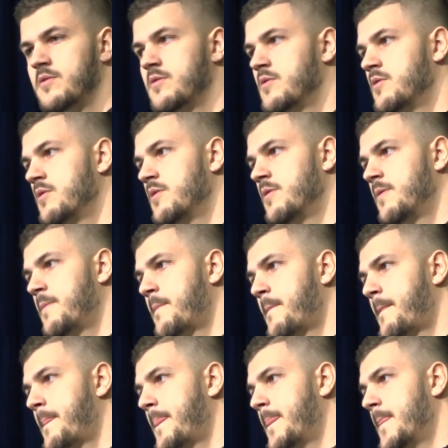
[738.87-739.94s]

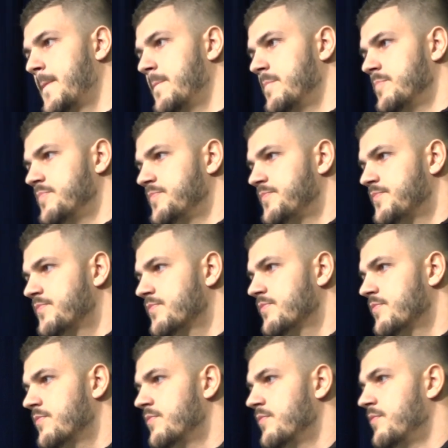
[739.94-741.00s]

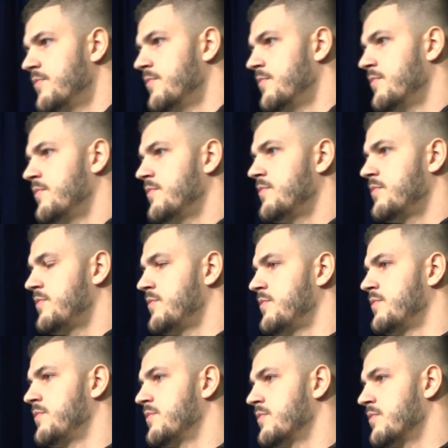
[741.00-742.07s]

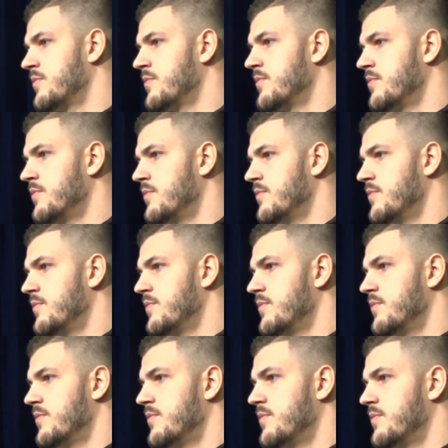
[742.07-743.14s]

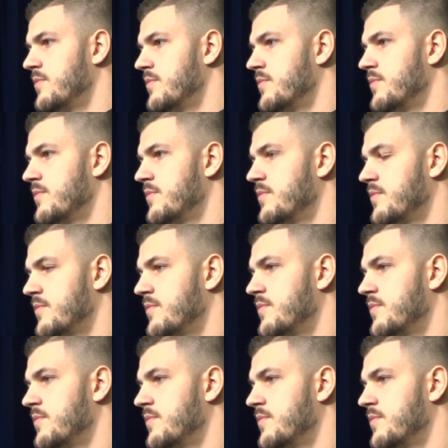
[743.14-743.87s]
No one is speaking in this clip.